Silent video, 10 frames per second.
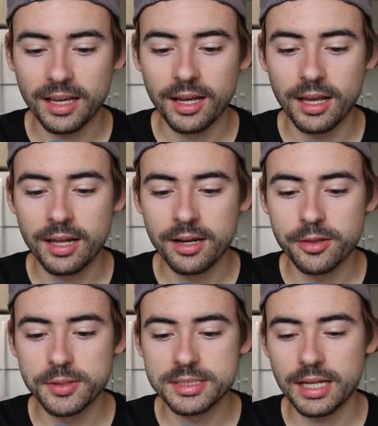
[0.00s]

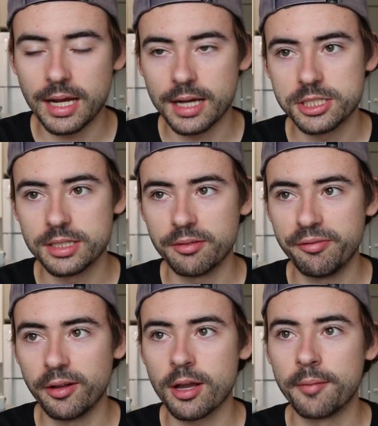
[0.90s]
Another reason that I actually
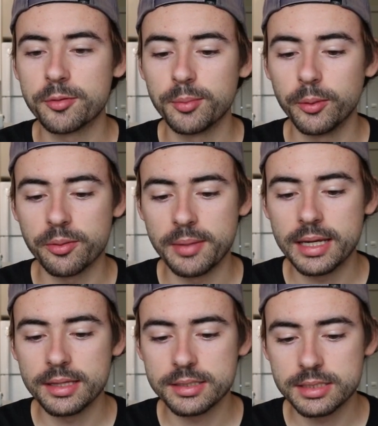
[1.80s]
felt comfortable with
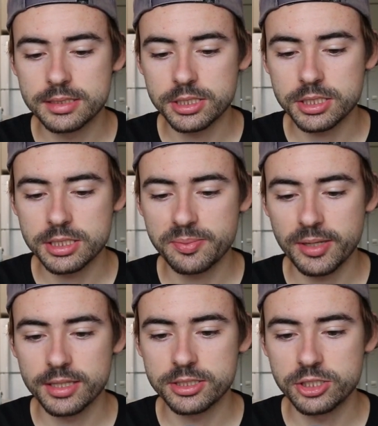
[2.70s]
making this decision is
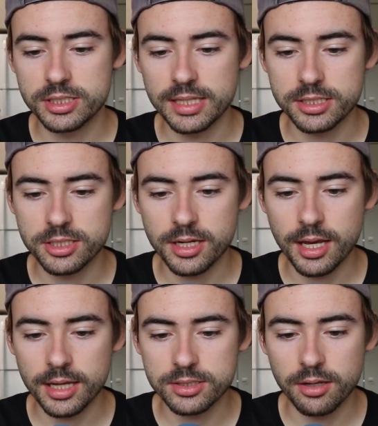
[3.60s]
because just yesterday
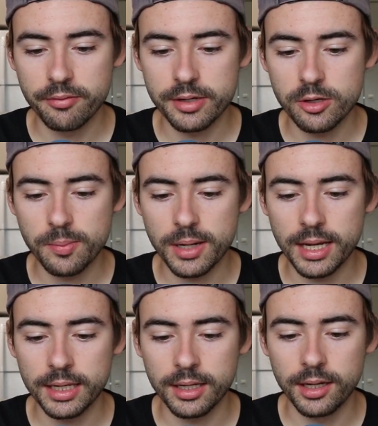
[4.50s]
I saw a video by
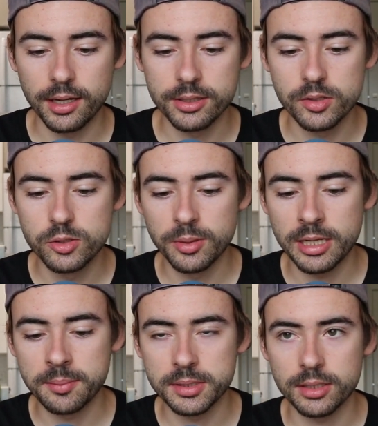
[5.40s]
a YouTuber
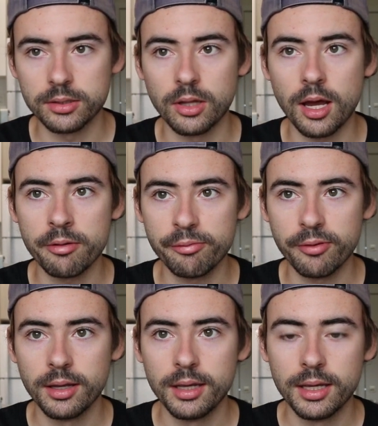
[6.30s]
named LAHWF,
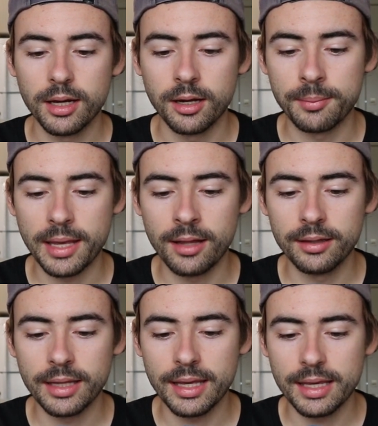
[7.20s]

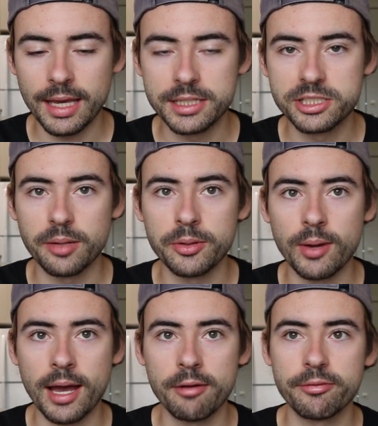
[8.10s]

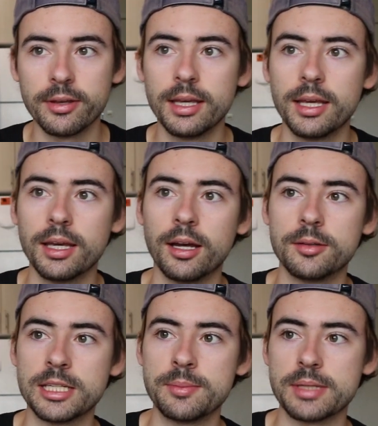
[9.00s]
LAHWF.
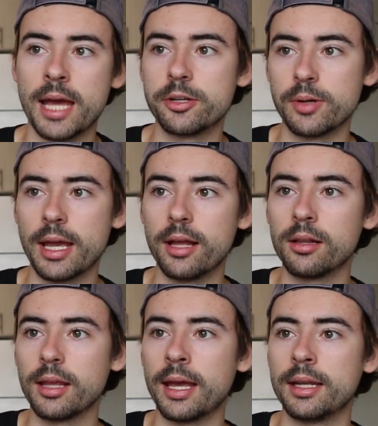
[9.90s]
His name's Andrew
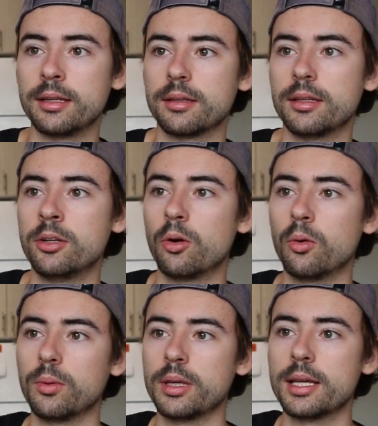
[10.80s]
Hale, and, you
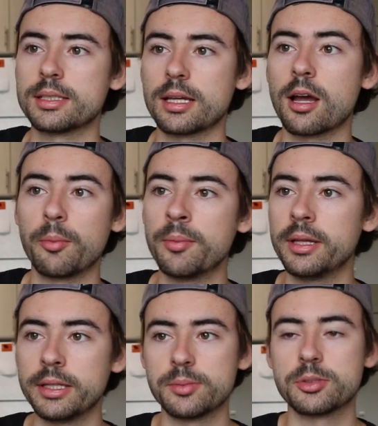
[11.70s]
know, he has like a couple
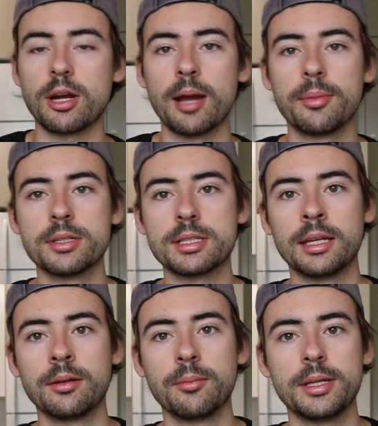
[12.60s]
million subscribers,
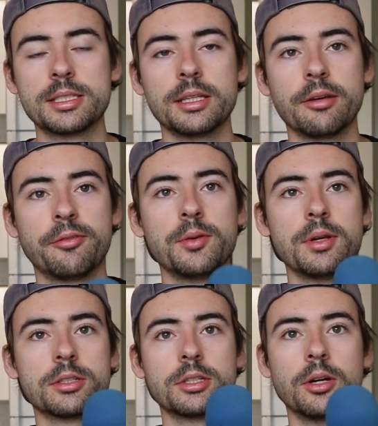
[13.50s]
and basically a few
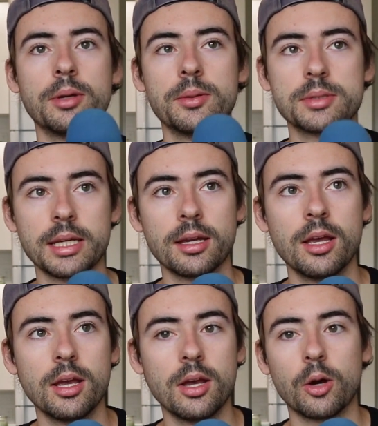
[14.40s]
years ago he was like
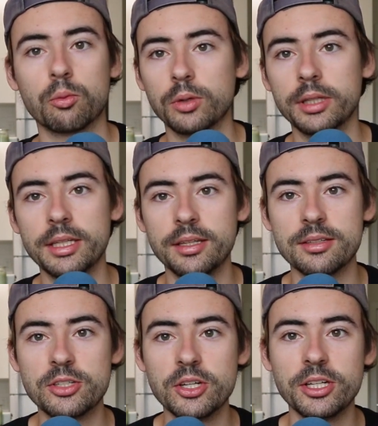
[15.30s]
a really
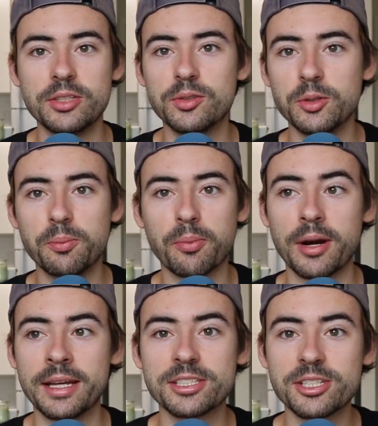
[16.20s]
good YouTube
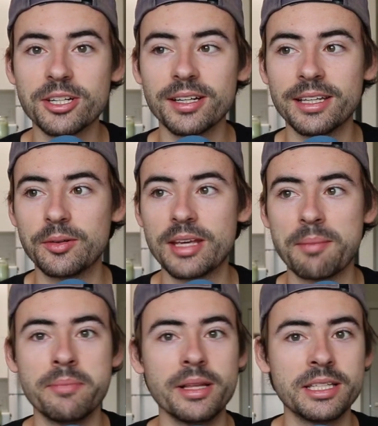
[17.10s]
prankster. He would get
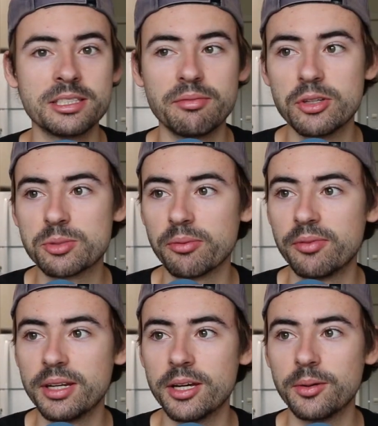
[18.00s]
millions of views per
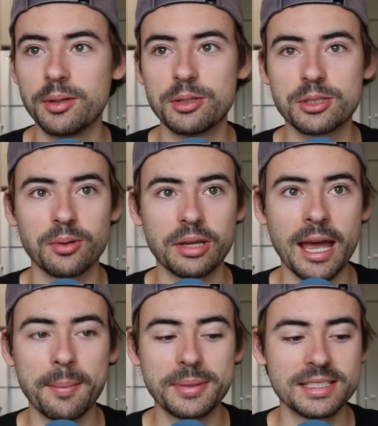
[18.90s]
video. He'd just go to
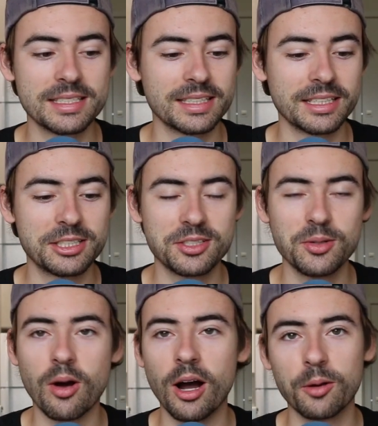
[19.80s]
campuses and like just
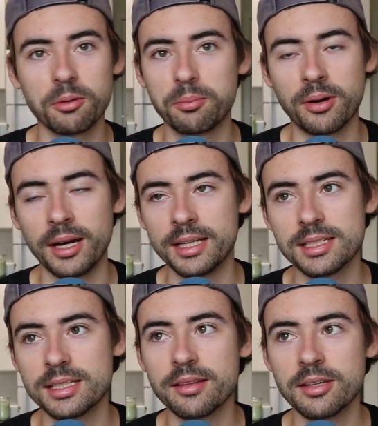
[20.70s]
do awkward pranks,
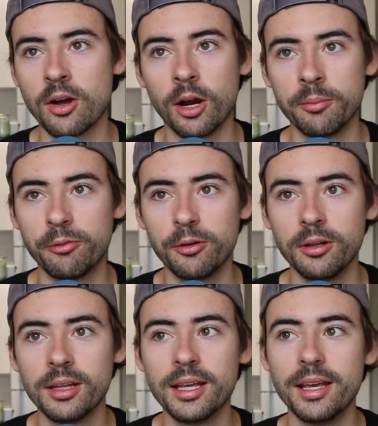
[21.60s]
like nothing
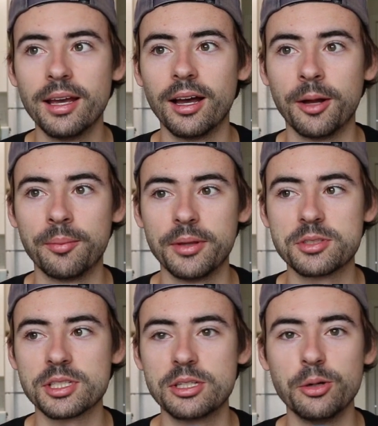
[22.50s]
harmful. It was
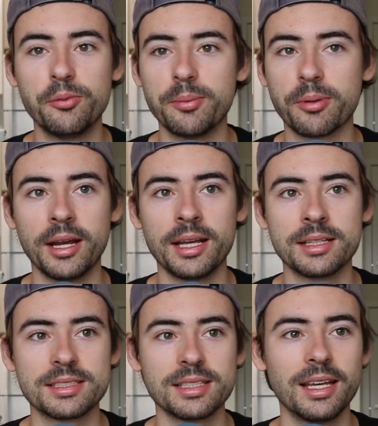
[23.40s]
just goofy
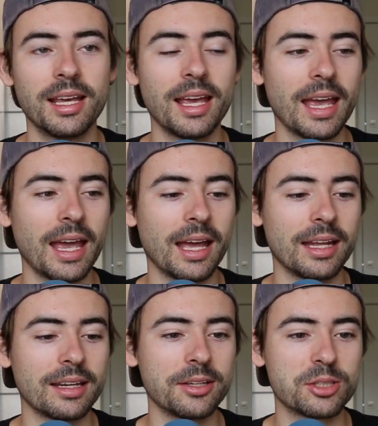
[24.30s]
pranks,
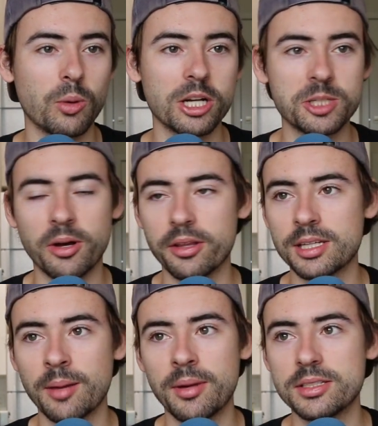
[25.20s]
and I used to watch him all the
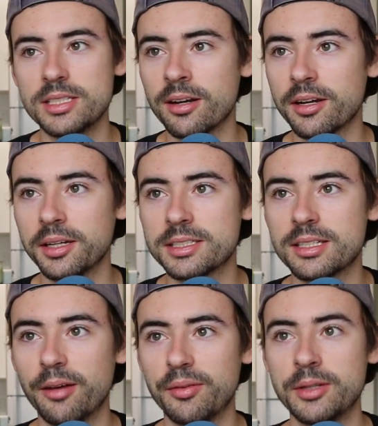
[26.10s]
time when I was younger and
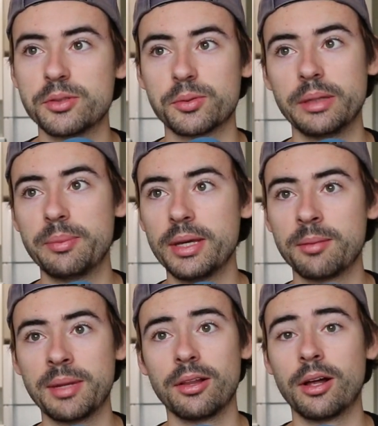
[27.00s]
stuff, and he was really big
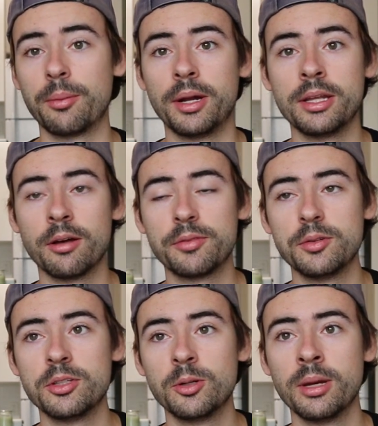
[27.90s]
and made a lot of money off
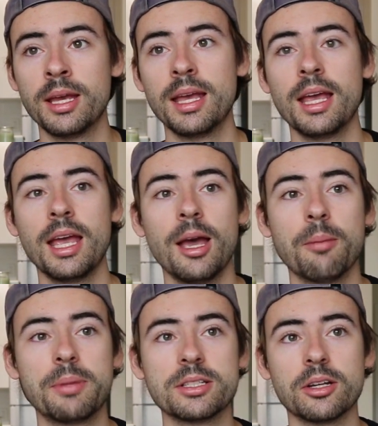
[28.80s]
YouTube.
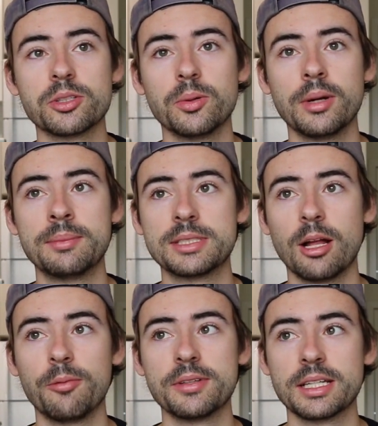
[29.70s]
but he's also
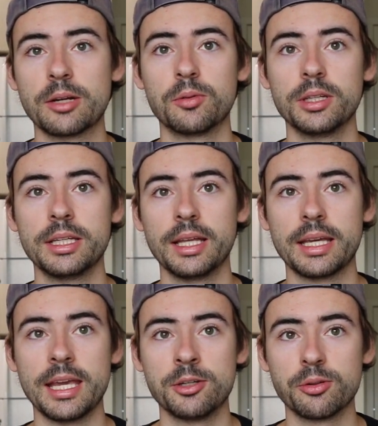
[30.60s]
himself is like a really
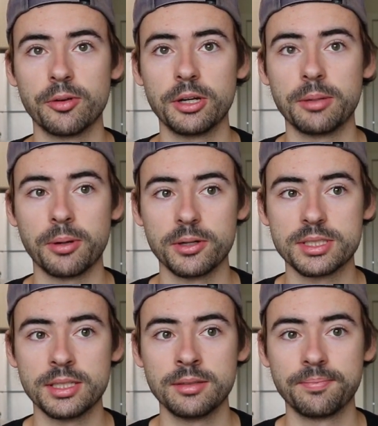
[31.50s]
like introverted
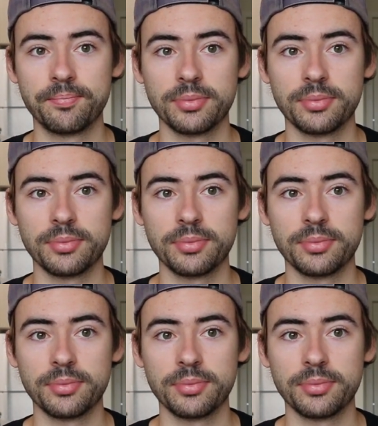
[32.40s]
person,